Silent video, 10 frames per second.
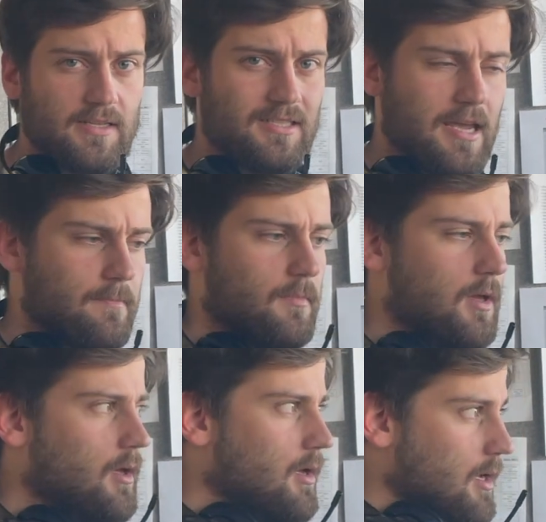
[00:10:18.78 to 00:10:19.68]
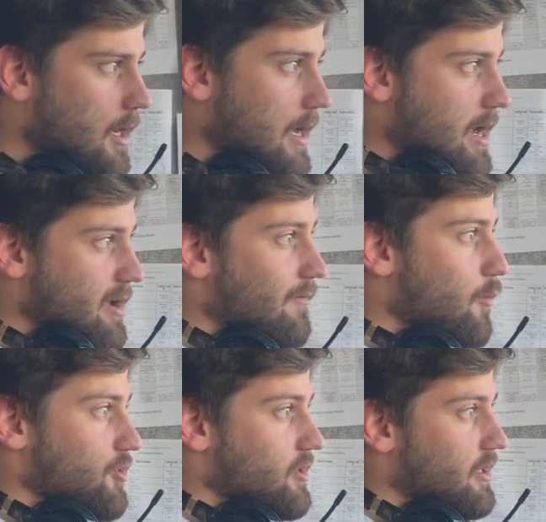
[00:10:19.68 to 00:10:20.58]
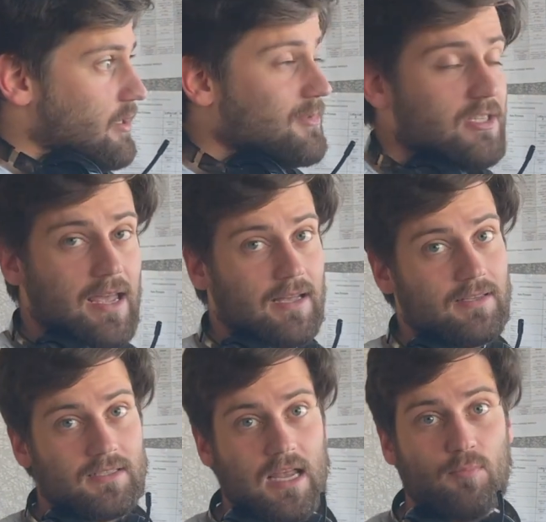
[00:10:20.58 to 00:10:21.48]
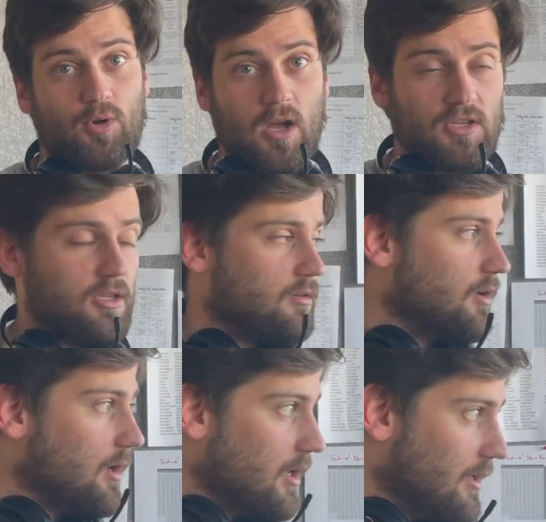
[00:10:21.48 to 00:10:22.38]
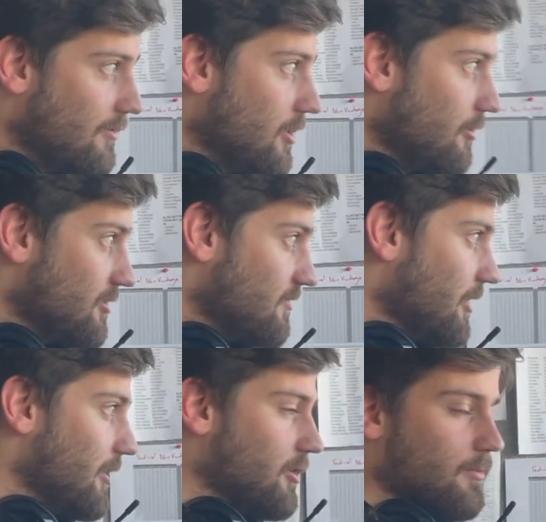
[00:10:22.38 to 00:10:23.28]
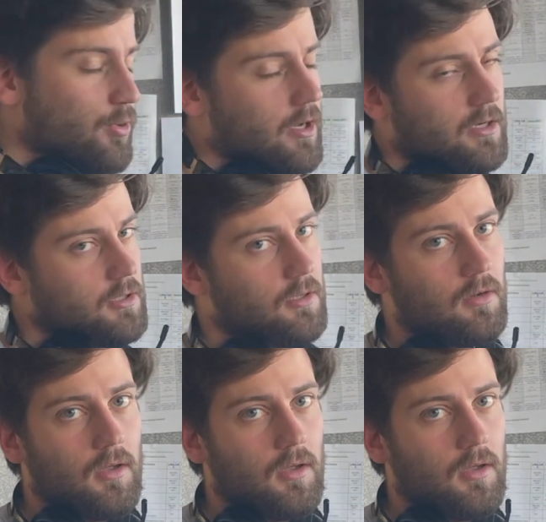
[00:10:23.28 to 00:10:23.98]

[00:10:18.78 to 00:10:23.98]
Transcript: same. I unfortunately am staying at the same production, even though it is very good production.